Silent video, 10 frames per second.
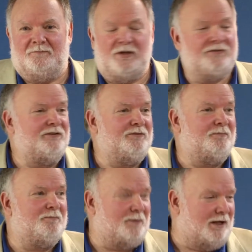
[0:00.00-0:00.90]
This is
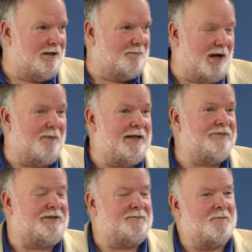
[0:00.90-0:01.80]
uh, Bob
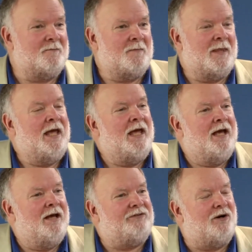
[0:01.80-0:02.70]
Ansett.
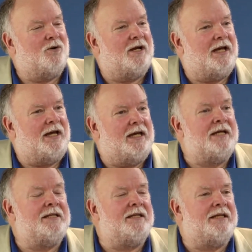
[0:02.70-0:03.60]
So
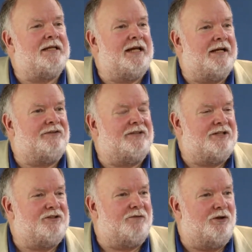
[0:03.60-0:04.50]
in the next
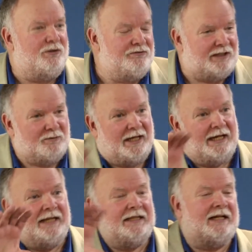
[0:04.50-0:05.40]
issue of our newsletter, we had a
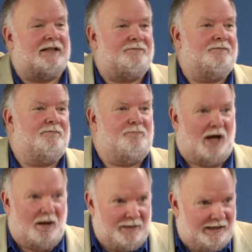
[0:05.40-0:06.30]
headline
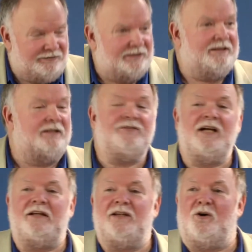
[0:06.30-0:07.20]
Bob Ansett does
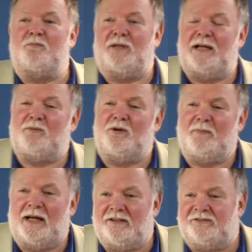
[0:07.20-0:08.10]
not know Playboy
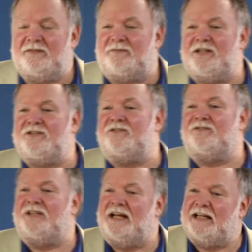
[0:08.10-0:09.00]
magazine features
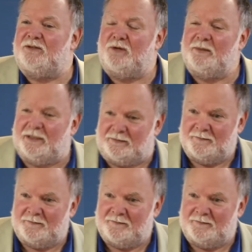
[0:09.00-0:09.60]
naked women.